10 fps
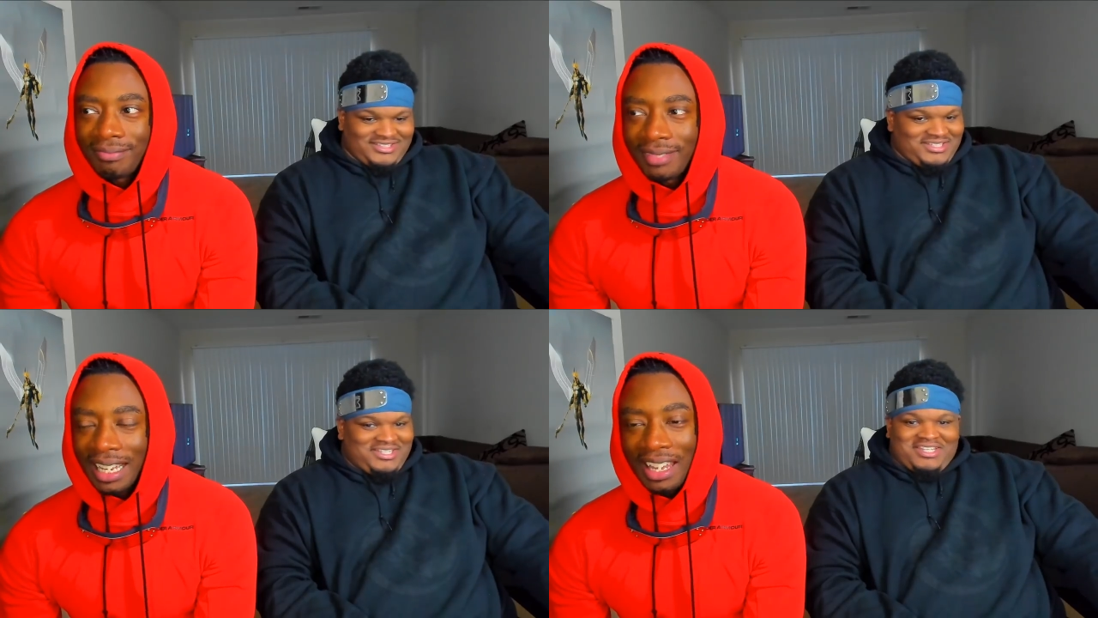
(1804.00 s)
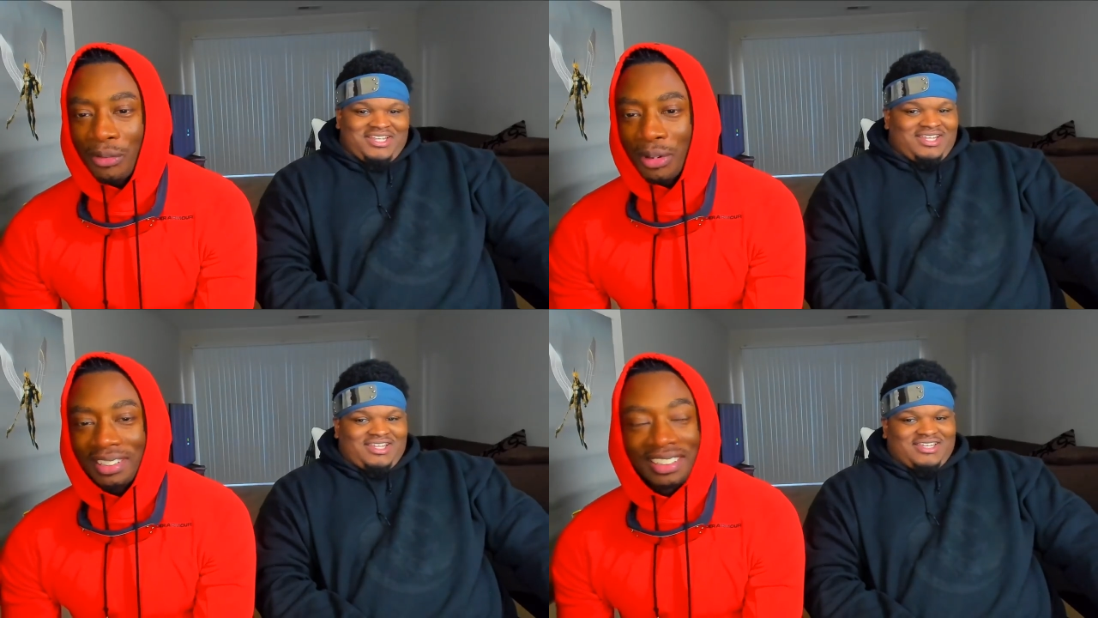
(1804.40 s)
Speaker 1: I can't
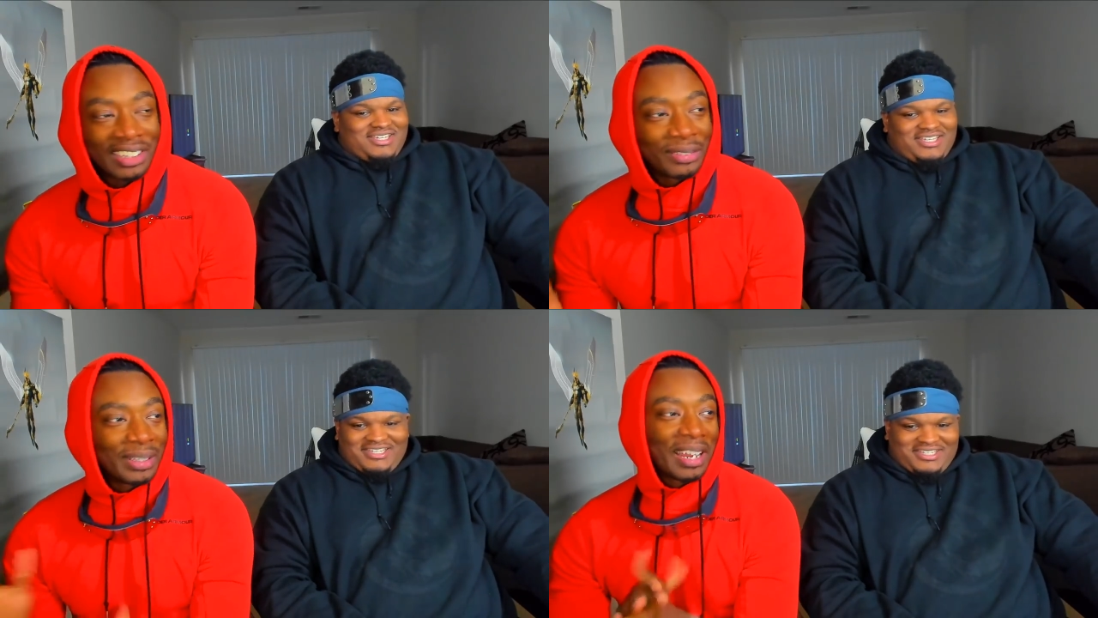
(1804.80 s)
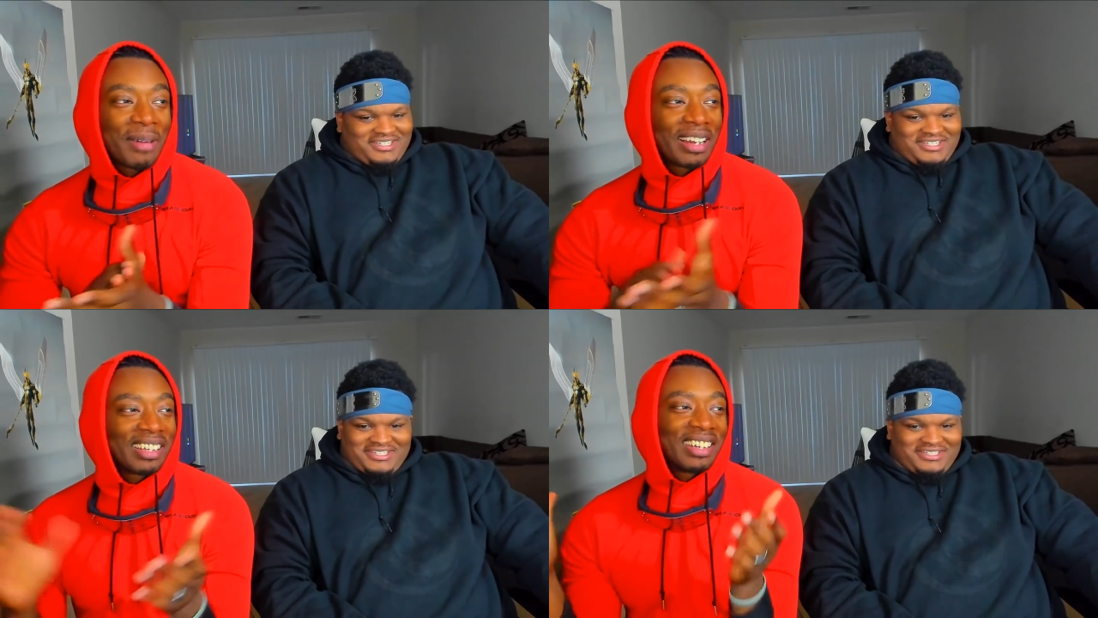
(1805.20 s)
wait till next week. They
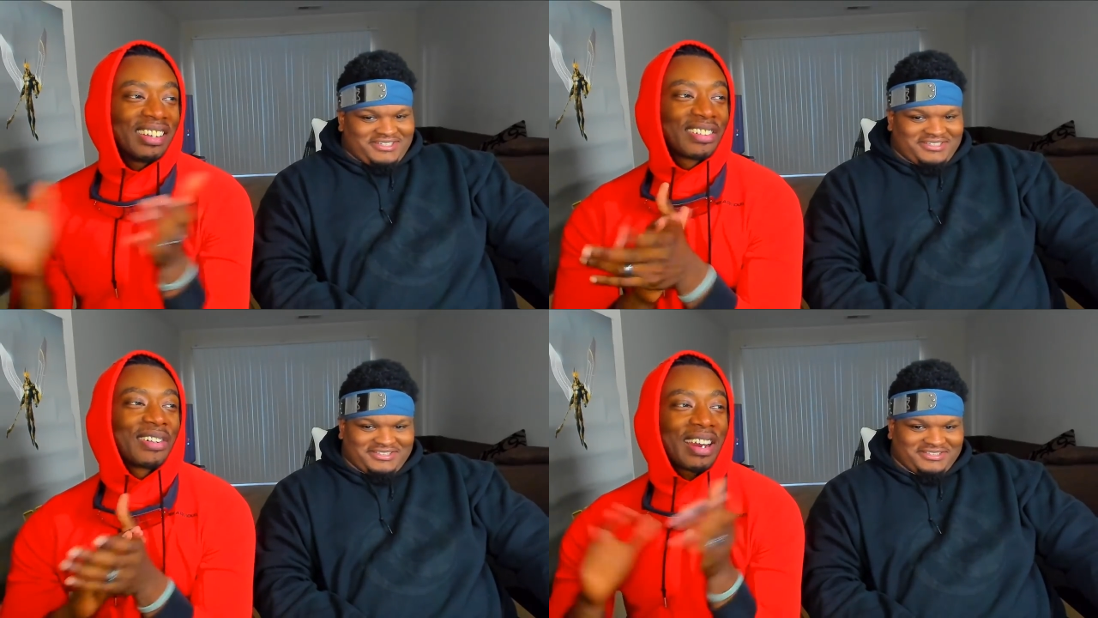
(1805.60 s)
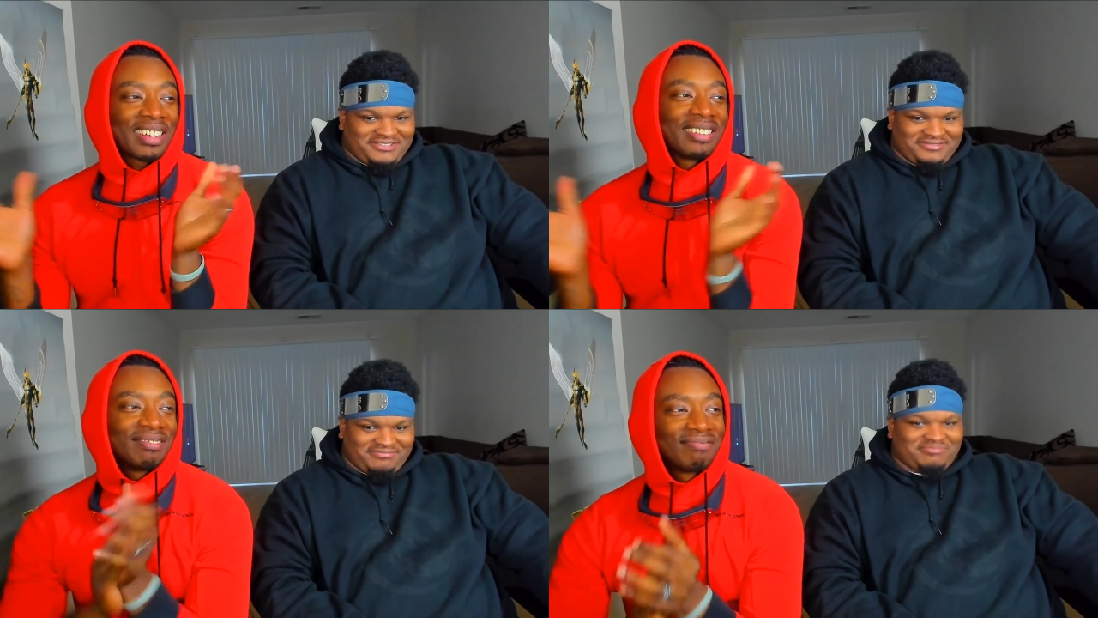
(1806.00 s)
about to get it
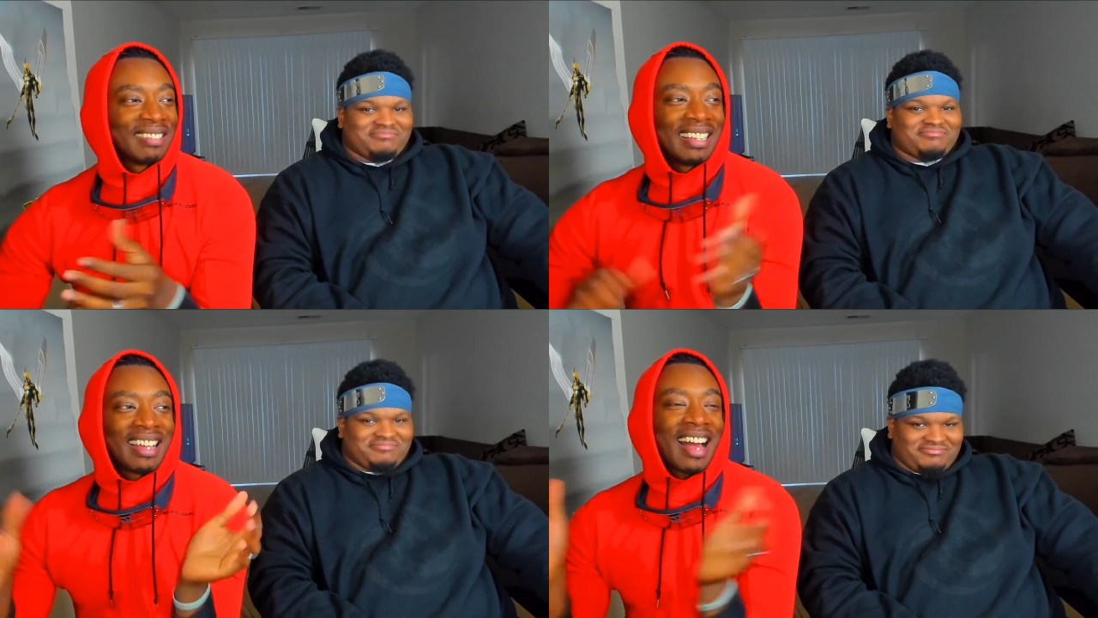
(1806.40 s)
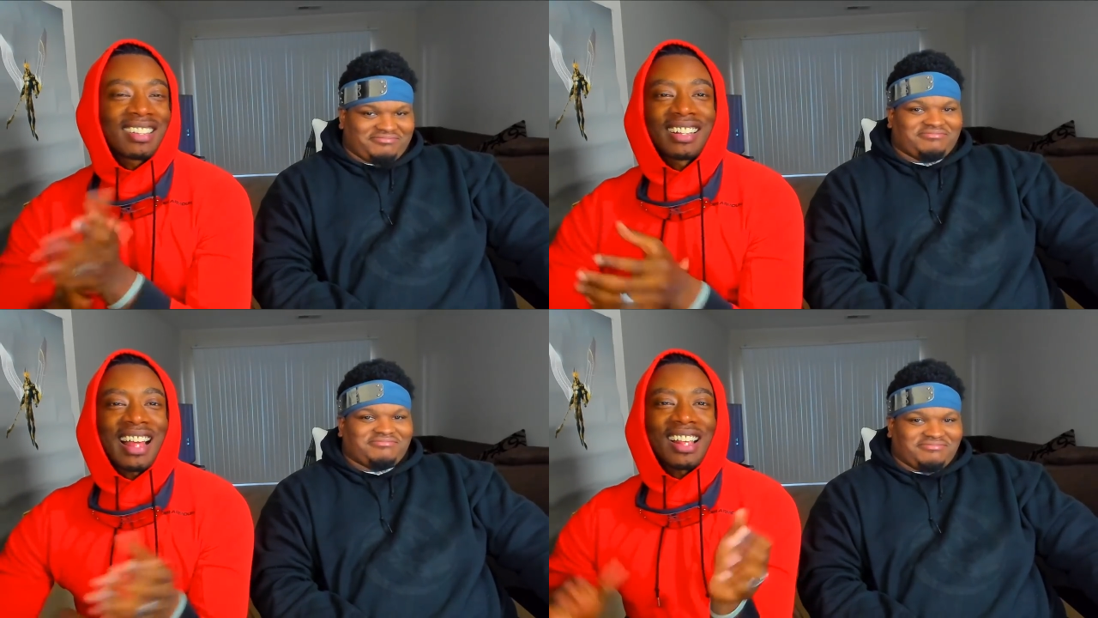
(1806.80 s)
cracking.
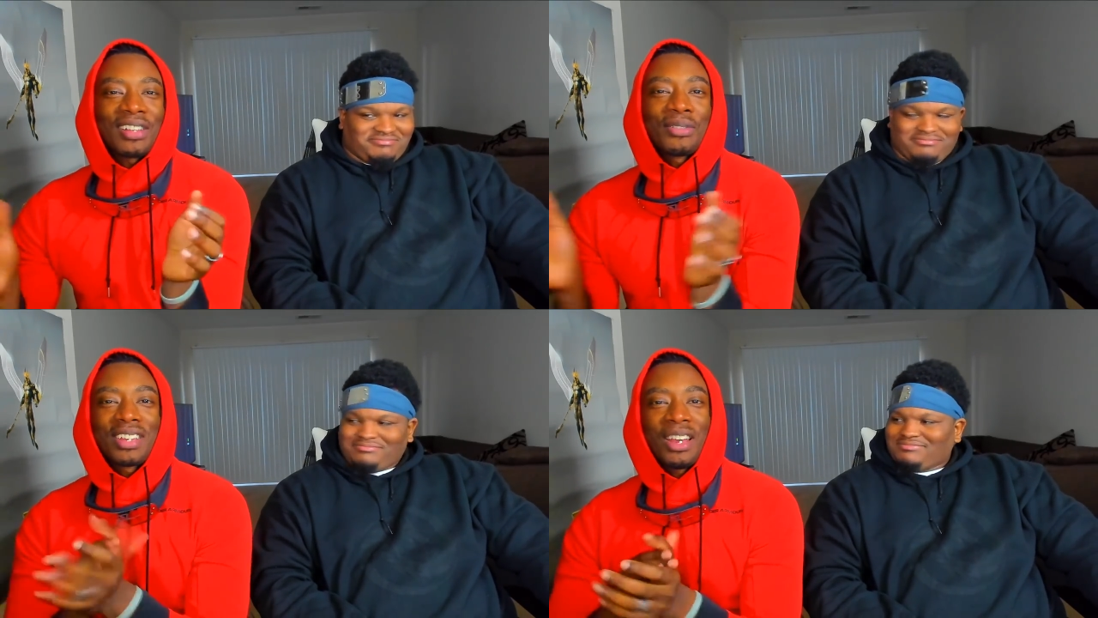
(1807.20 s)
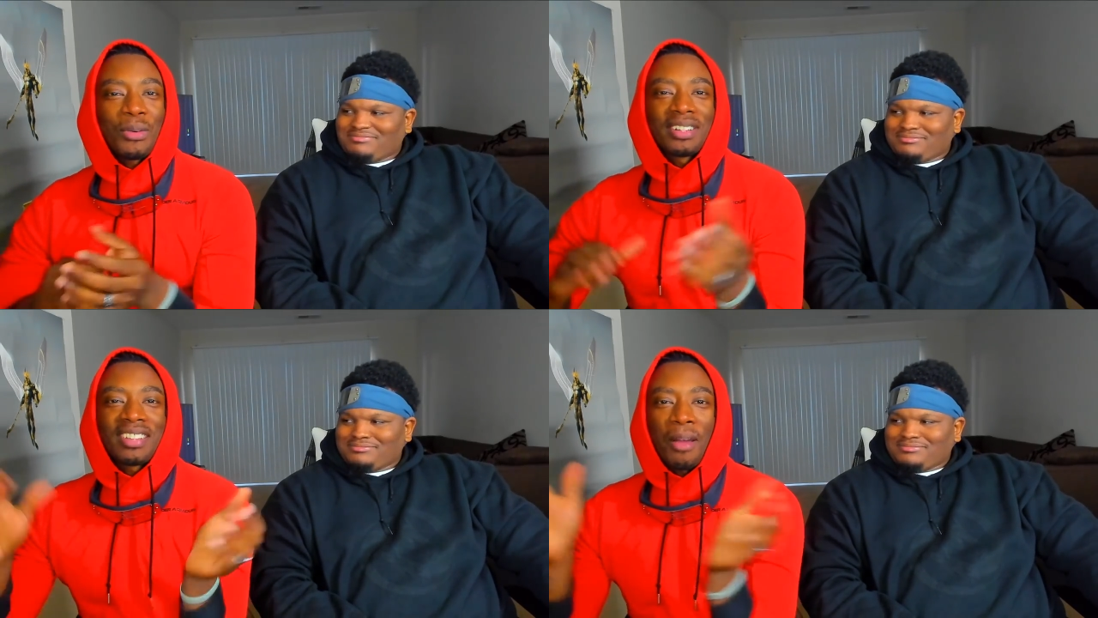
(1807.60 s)
Askeladd gonna get
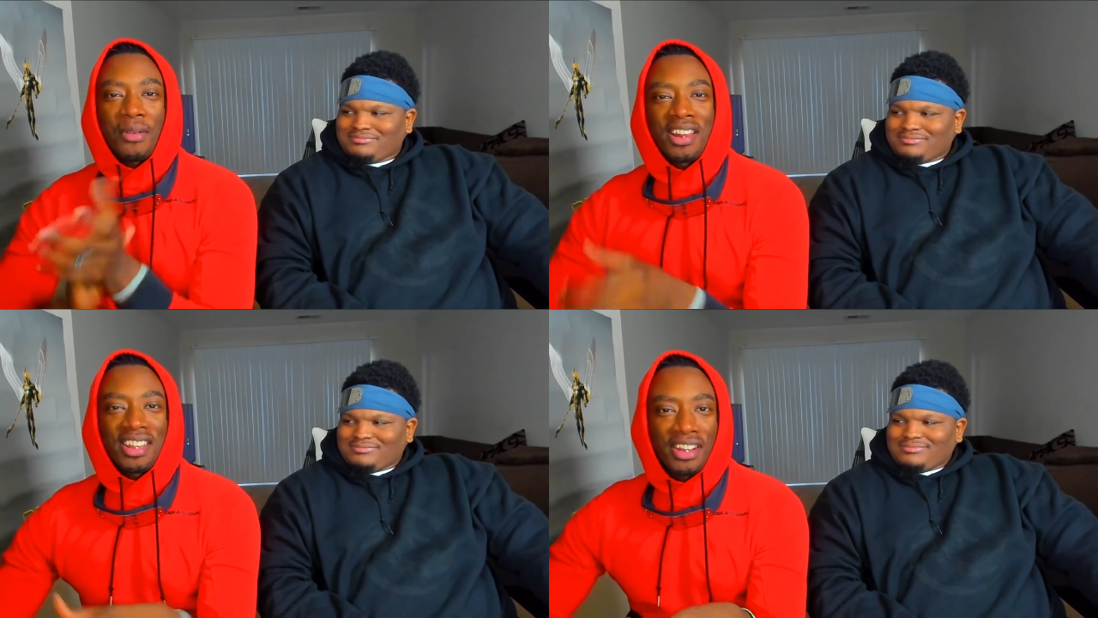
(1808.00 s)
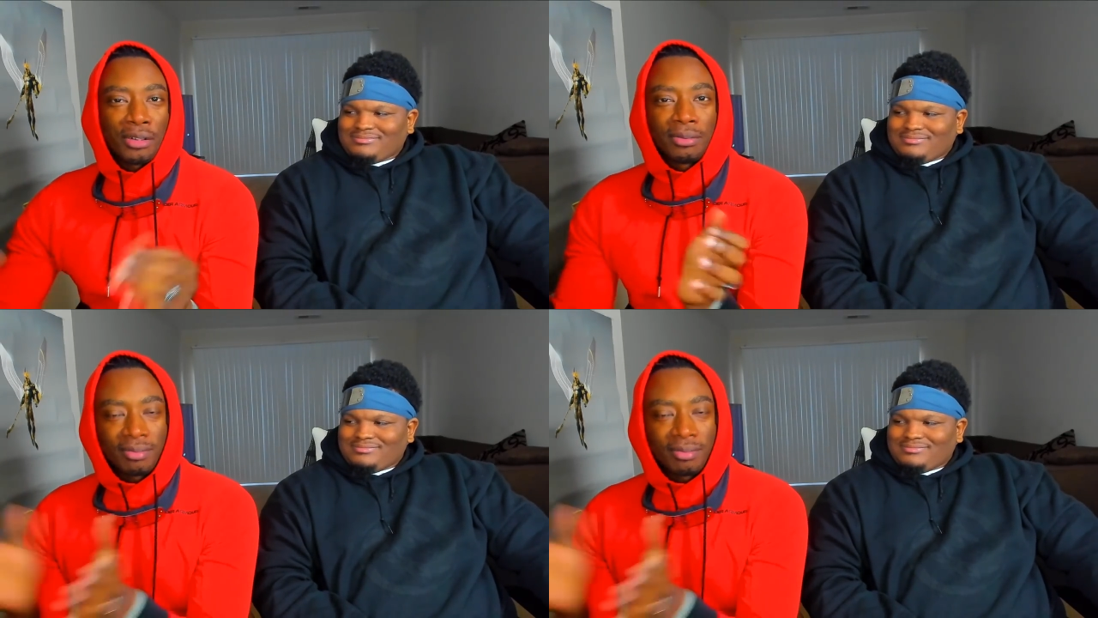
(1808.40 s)
what's coming to him.